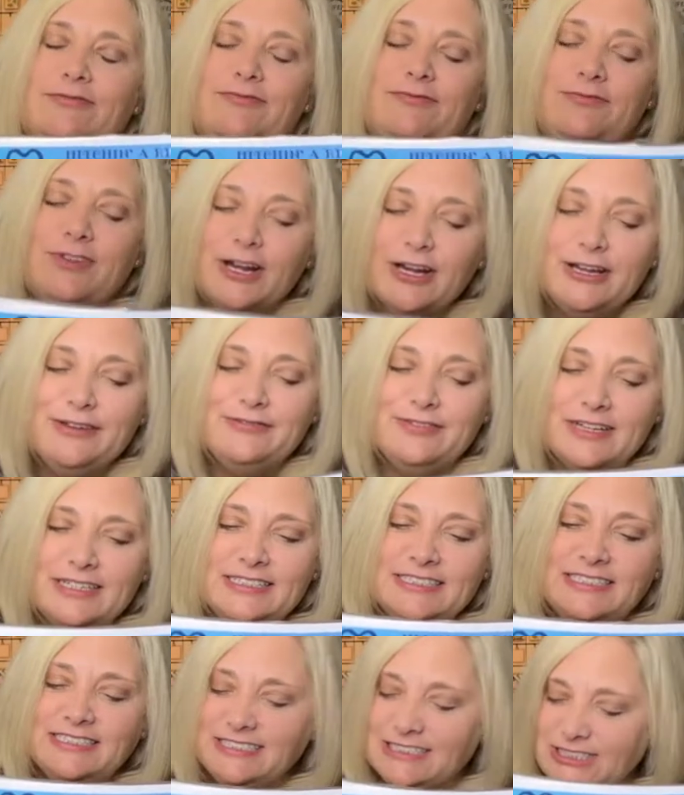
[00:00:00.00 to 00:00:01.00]
Very fun
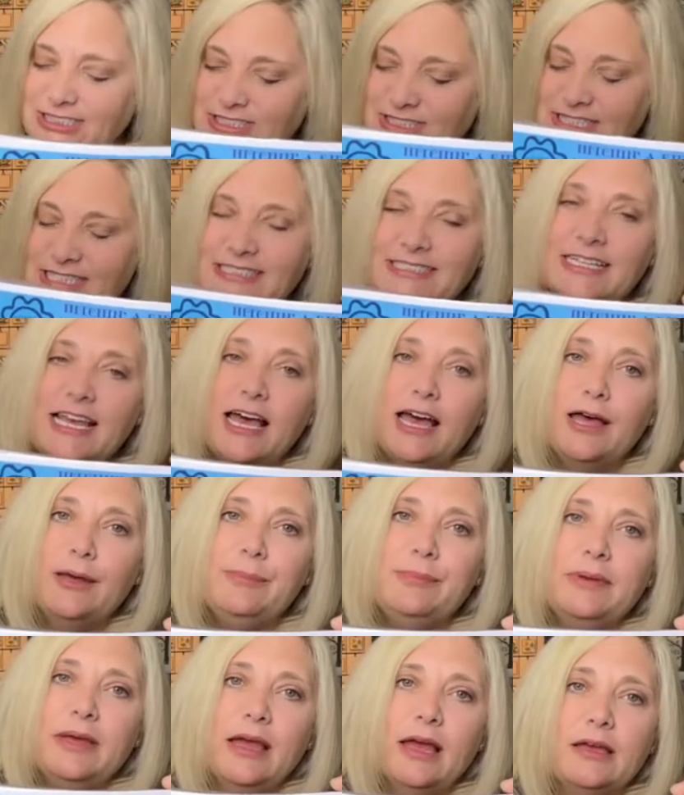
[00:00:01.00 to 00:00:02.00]
to stitch these
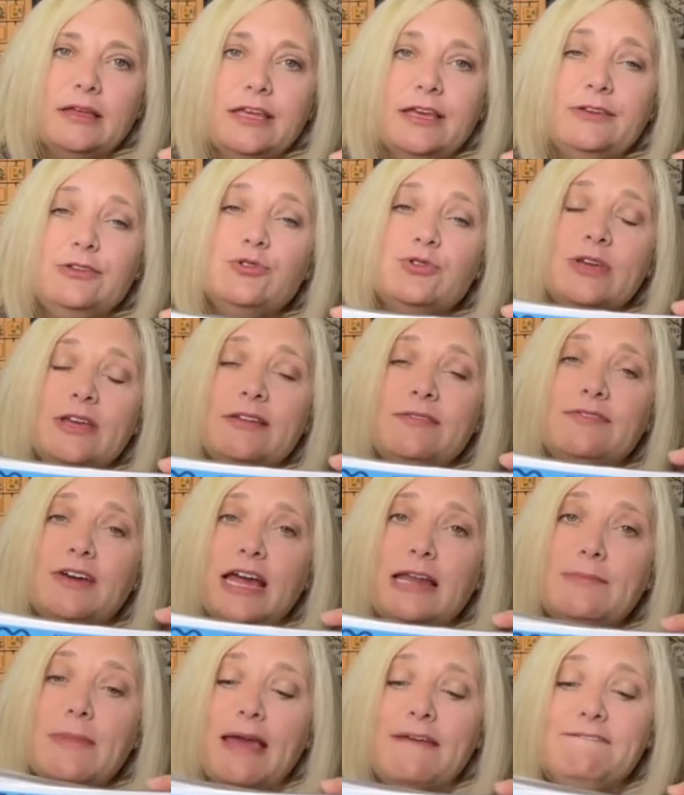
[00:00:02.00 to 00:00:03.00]
up. You can
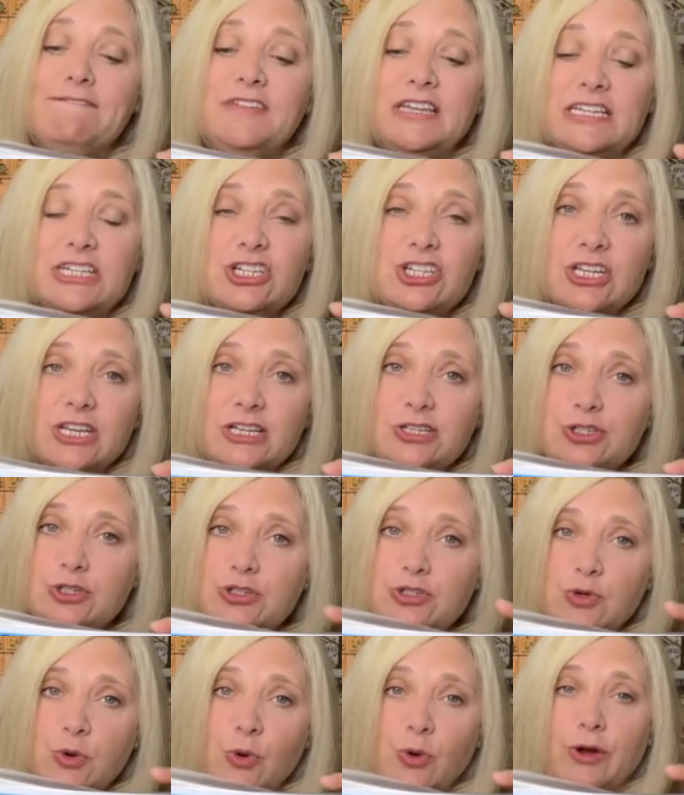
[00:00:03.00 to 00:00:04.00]
find my finishing
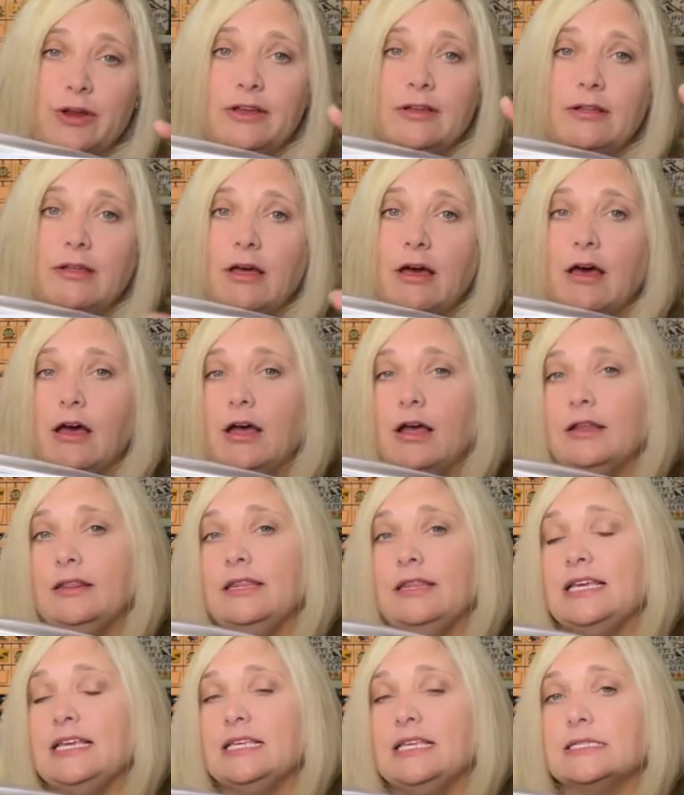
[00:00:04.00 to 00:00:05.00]
tutorial on
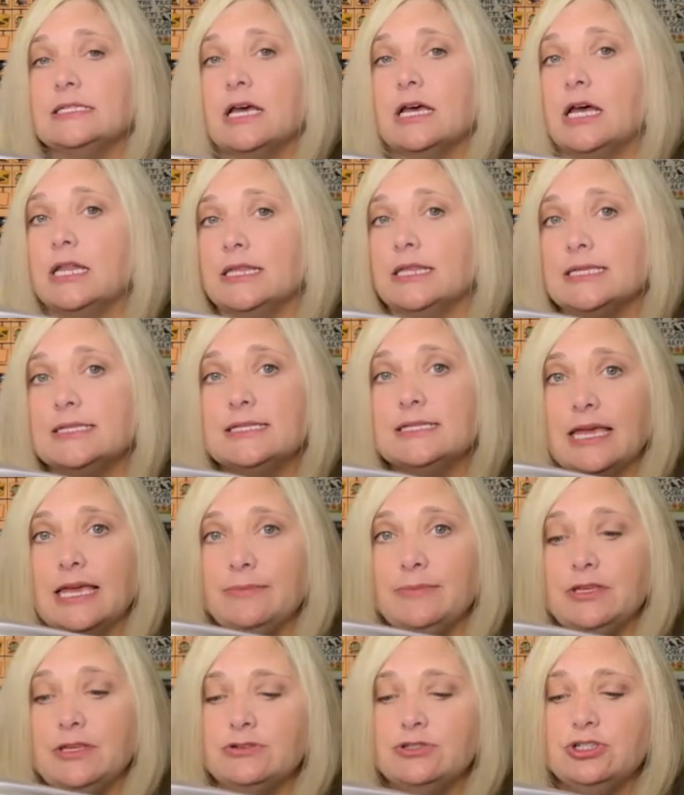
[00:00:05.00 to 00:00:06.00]
these on this
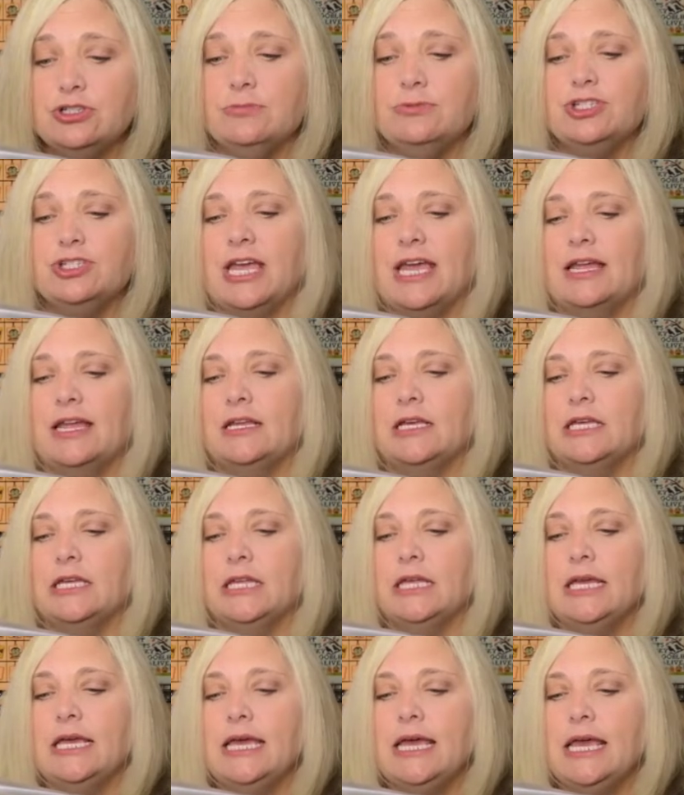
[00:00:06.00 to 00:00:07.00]
same YouTube
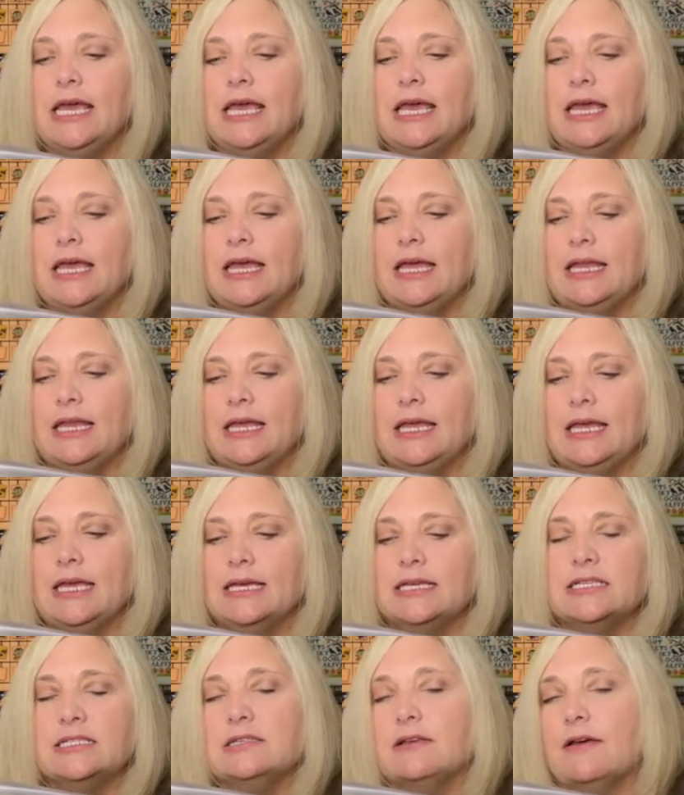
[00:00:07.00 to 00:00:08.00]
channel. It
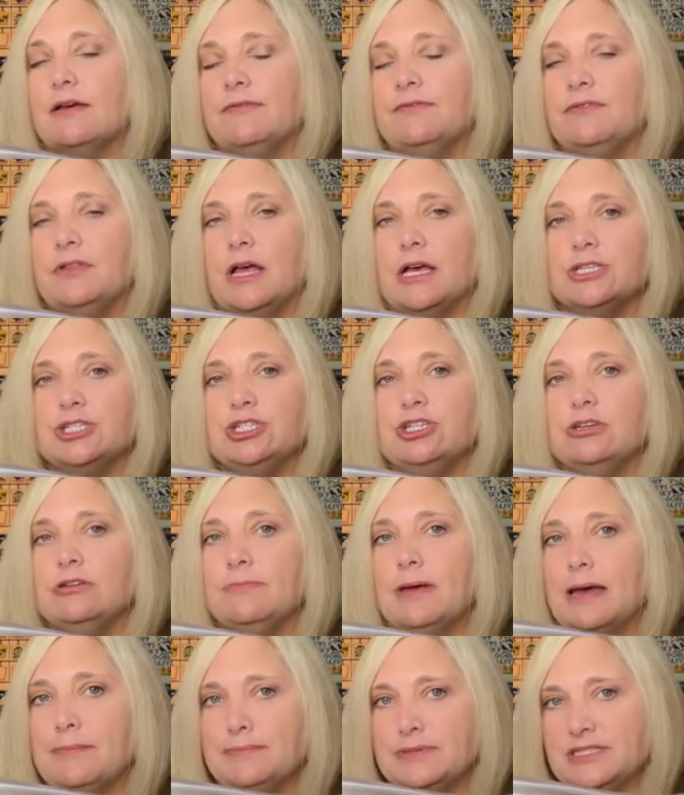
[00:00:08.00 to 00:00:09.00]
is floss tube
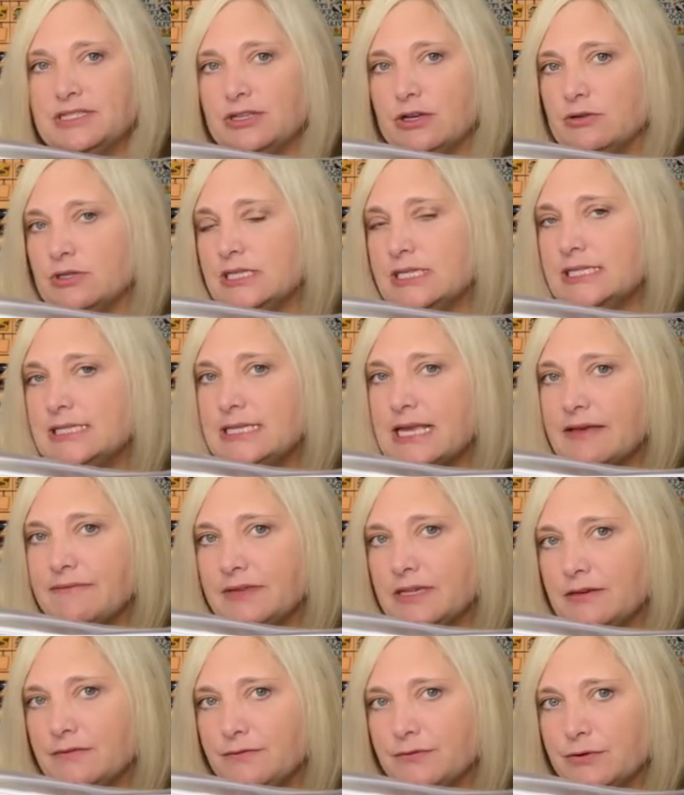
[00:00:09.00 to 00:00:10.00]
episode
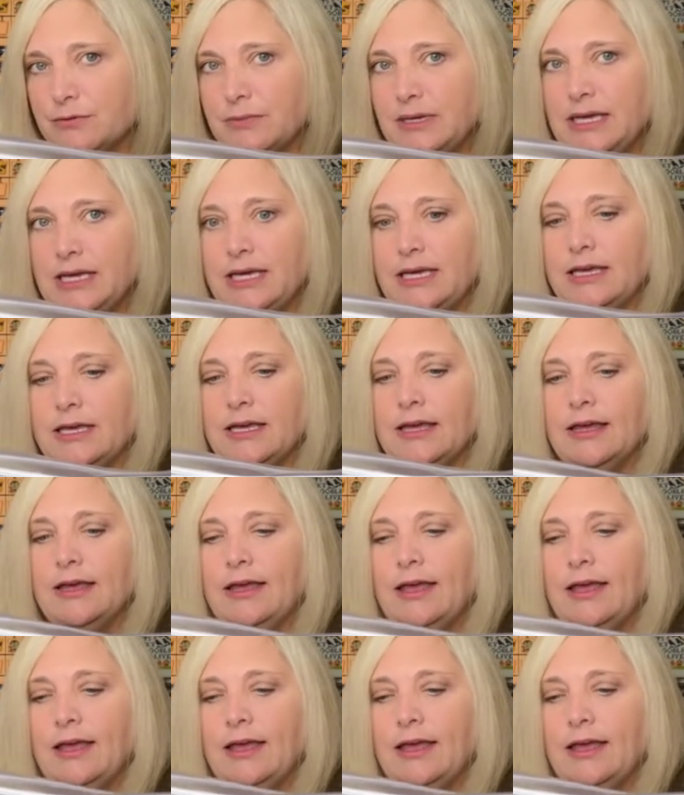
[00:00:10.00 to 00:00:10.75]
7 for me,